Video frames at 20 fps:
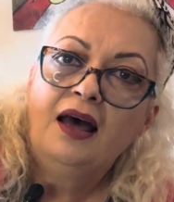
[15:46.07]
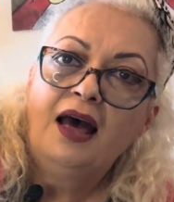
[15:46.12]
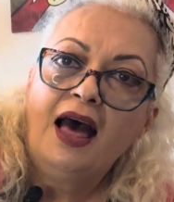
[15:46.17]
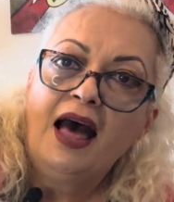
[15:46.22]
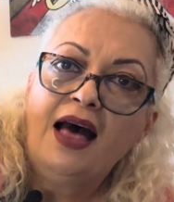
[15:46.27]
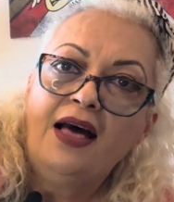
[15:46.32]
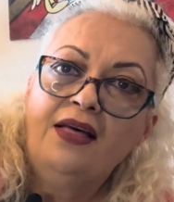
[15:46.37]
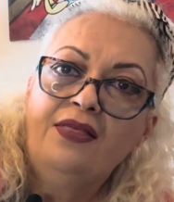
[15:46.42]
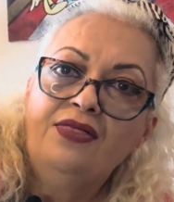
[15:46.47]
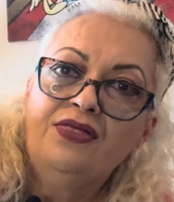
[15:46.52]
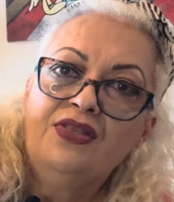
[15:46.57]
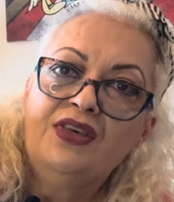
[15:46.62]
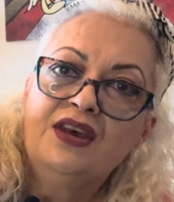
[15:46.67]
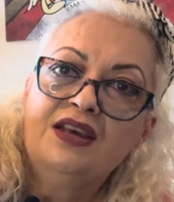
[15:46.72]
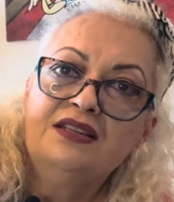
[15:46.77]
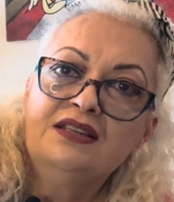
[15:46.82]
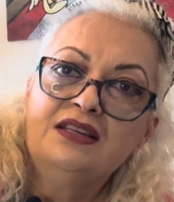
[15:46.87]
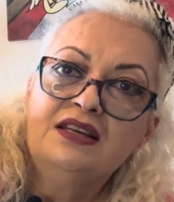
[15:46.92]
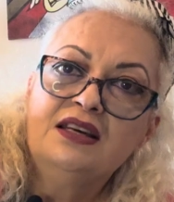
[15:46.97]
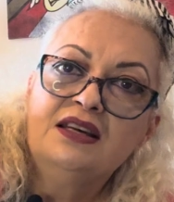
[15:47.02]
And
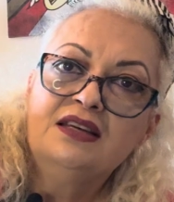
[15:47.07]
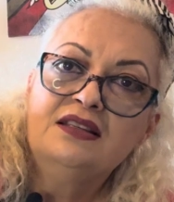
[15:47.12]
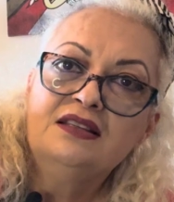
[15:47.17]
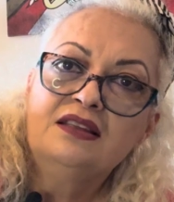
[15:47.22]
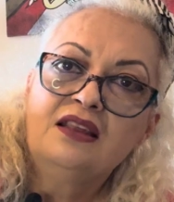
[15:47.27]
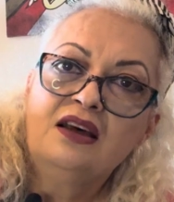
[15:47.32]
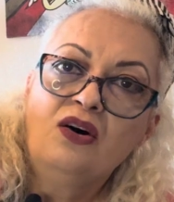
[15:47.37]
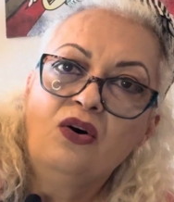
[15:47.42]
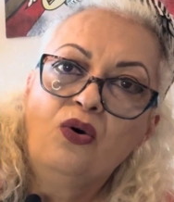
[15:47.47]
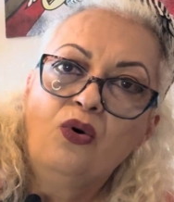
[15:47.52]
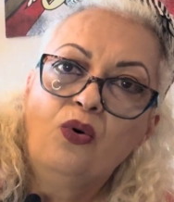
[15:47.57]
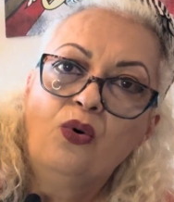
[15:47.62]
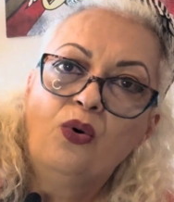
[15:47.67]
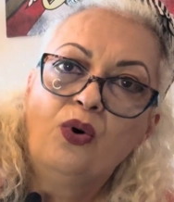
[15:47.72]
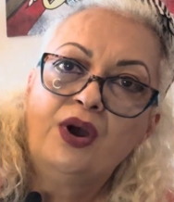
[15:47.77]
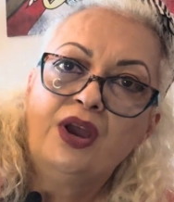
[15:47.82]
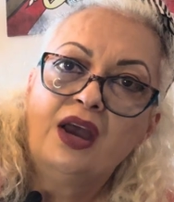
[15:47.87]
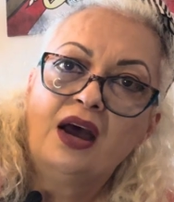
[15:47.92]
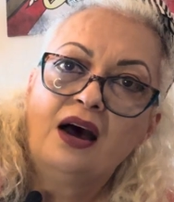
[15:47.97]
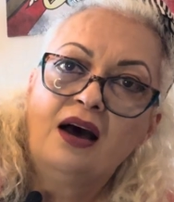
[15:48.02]
this is the
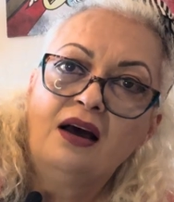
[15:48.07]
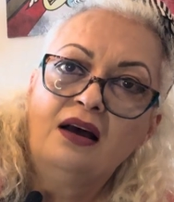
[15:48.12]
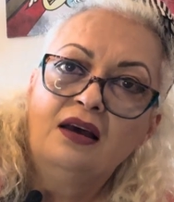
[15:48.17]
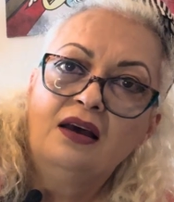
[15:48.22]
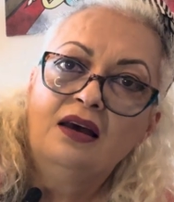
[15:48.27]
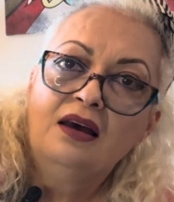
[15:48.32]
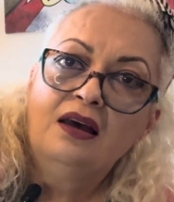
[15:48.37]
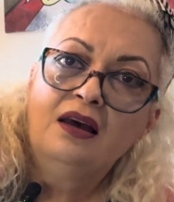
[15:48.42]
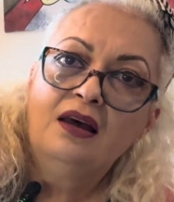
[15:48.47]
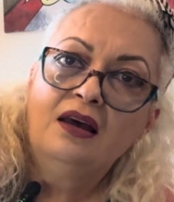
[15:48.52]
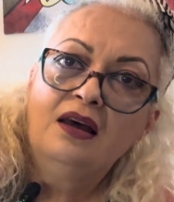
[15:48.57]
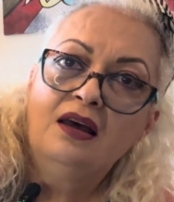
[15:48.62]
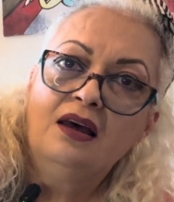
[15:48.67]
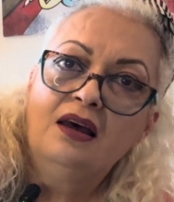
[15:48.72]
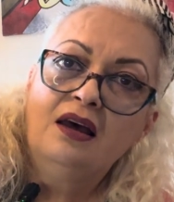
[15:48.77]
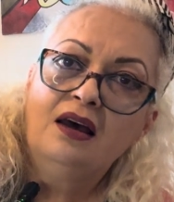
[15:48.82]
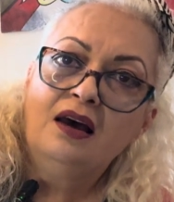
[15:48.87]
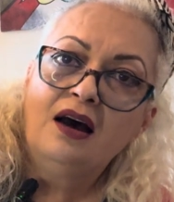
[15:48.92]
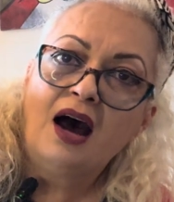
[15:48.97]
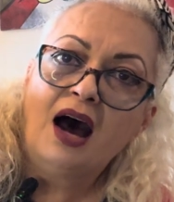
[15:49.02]
Hoya
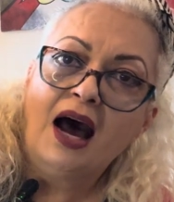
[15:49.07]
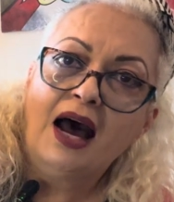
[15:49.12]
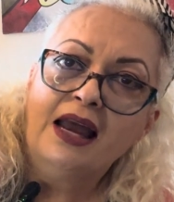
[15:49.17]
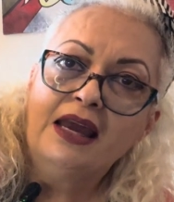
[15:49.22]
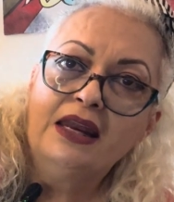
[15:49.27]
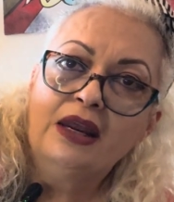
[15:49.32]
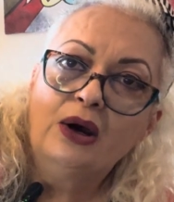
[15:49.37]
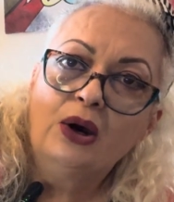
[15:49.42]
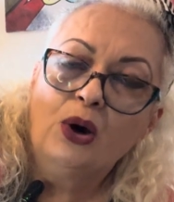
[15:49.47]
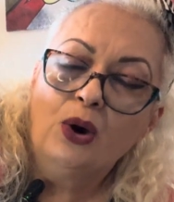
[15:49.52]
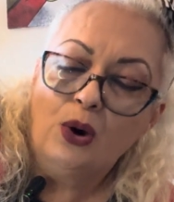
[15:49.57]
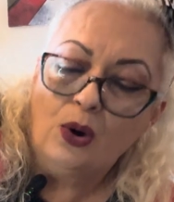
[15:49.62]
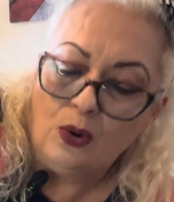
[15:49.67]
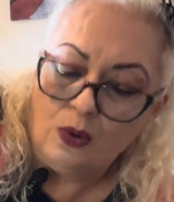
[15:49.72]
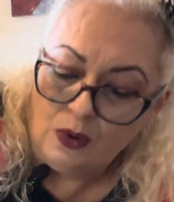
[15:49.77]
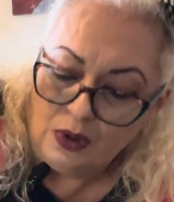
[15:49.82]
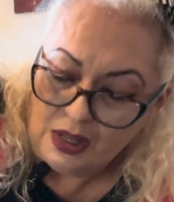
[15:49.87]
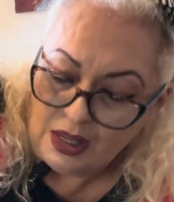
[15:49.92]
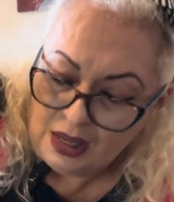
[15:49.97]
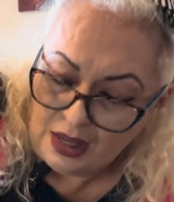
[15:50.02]

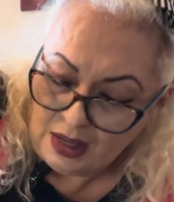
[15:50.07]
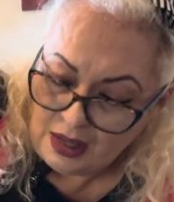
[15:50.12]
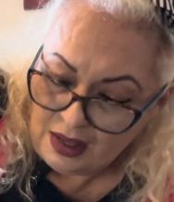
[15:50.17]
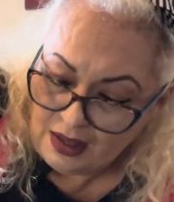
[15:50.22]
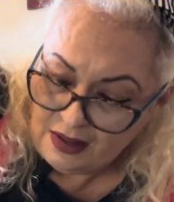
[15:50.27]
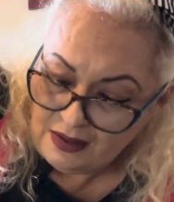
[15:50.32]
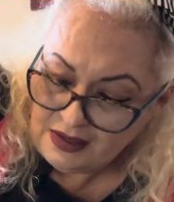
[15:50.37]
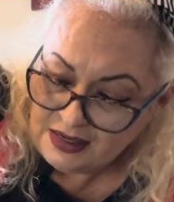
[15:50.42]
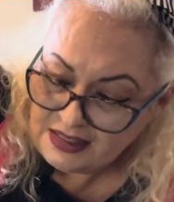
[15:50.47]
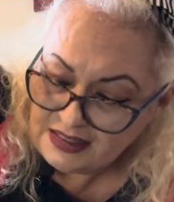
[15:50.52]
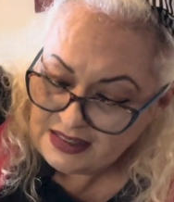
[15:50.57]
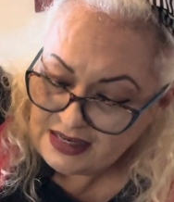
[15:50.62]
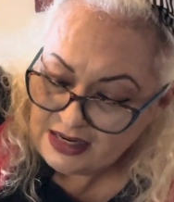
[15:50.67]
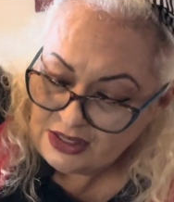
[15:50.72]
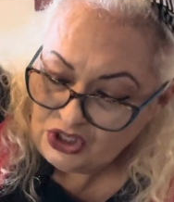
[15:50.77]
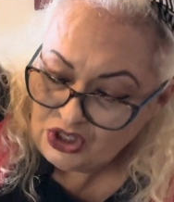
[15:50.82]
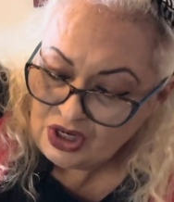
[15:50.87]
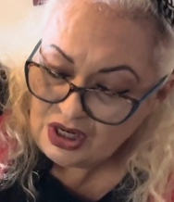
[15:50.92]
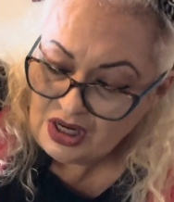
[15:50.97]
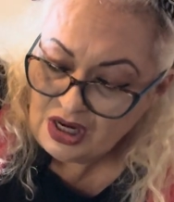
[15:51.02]
Idaho. The
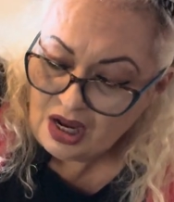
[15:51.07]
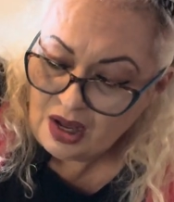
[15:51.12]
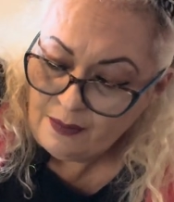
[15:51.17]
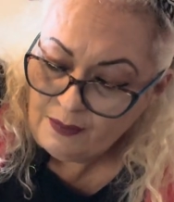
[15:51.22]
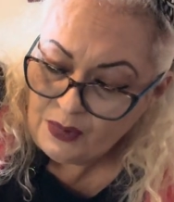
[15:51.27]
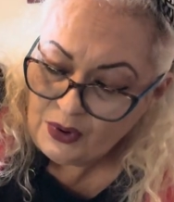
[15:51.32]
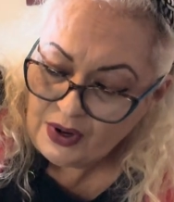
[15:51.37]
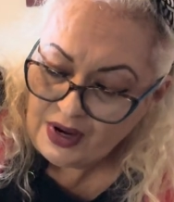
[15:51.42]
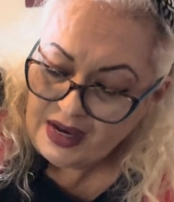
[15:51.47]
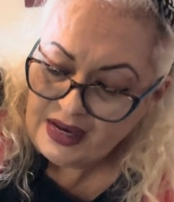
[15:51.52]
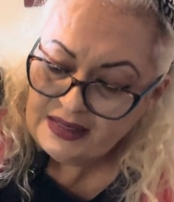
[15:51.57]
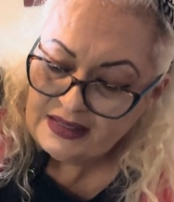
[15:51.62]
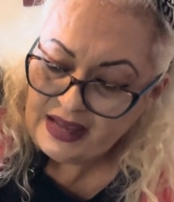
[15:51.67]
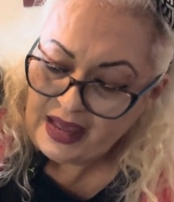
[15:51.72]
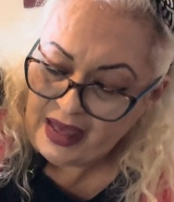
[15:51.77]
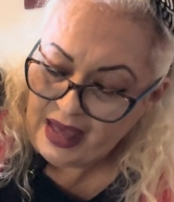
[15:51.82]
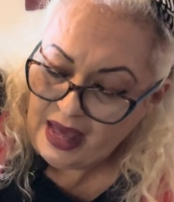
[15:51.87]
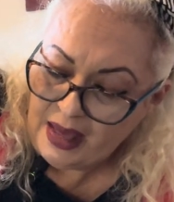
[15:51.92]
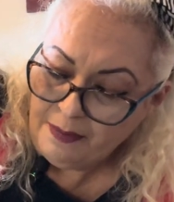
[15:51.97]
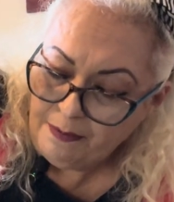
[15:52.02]
ascension number is
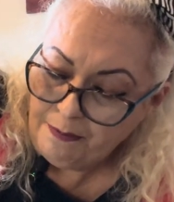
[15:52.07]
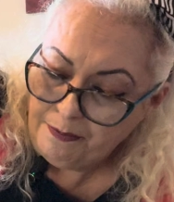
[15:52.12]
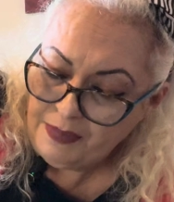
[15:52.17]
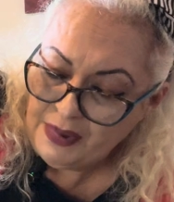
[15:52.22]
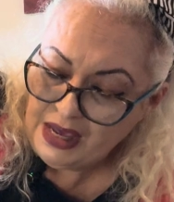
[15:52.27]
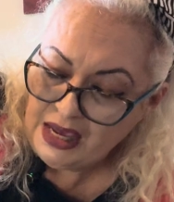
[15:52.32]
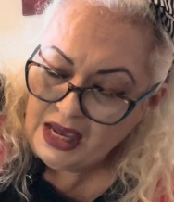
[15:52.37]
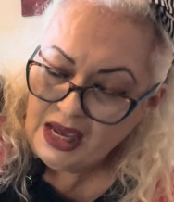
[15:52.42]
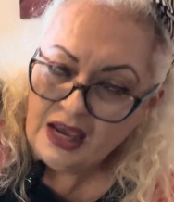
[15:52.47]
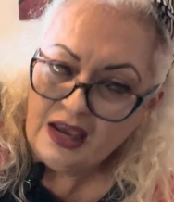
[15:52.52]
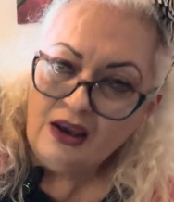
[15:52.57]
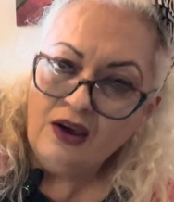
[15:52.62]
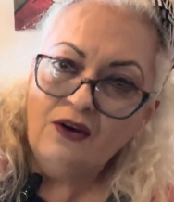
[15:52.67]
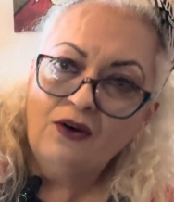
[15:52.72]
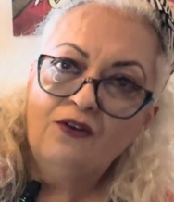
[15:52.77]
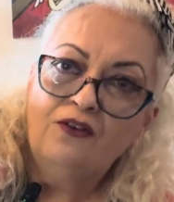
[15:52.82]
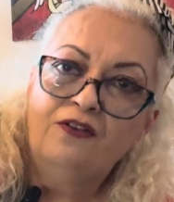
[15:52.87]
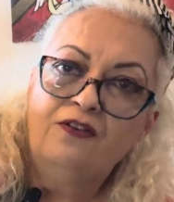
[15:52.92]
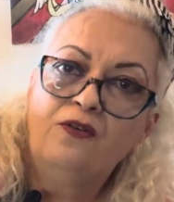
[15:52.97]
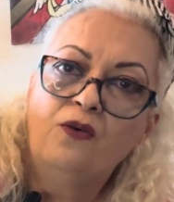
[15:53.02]

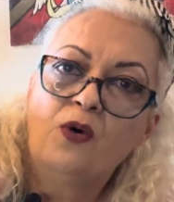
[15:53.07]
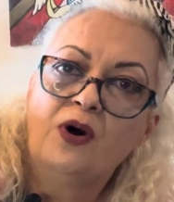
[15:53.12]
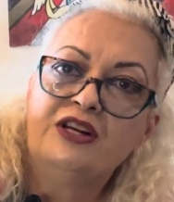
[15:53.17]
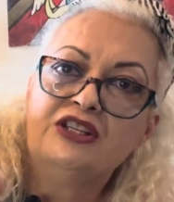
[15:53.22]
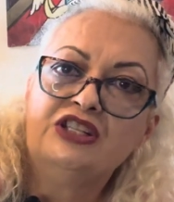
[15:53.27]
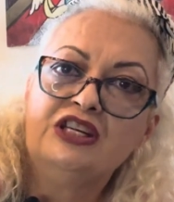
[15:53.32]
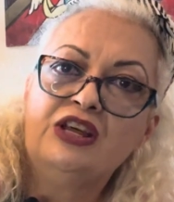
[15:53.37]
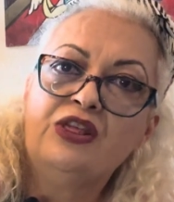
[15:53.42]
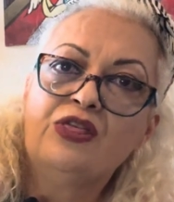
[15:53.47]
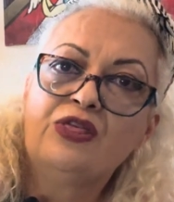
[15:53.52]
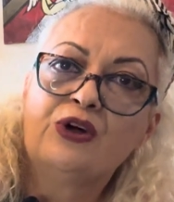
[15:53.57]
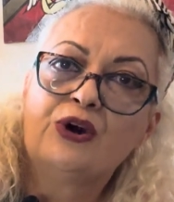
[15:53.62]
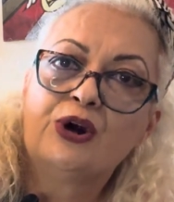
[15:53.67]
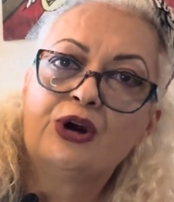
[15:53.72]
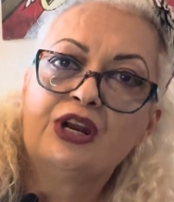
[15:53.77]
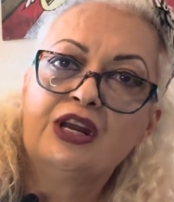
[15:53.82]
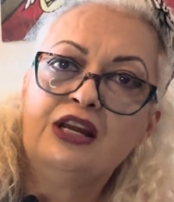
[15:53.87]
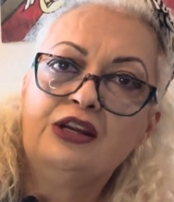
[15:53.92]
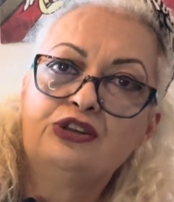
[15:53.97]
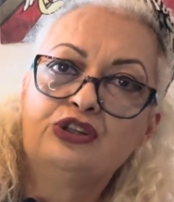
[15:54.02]

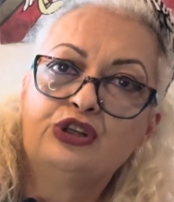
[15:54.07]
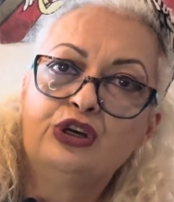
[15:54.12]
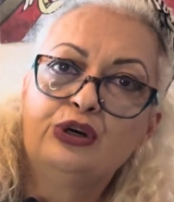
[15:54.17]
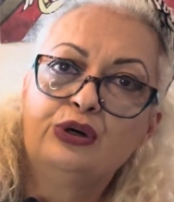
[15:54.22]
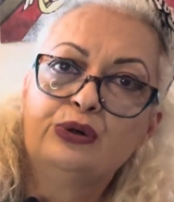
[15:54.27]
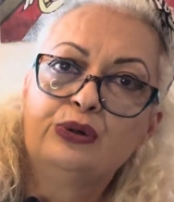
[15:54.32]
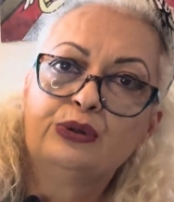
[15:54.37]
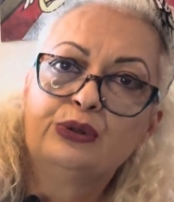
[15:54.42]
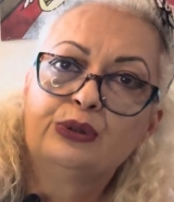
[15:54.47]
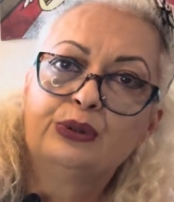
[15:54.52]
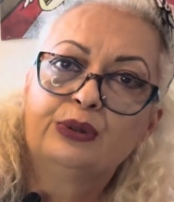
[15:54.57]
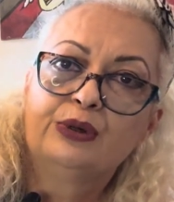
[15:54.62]
MB1432.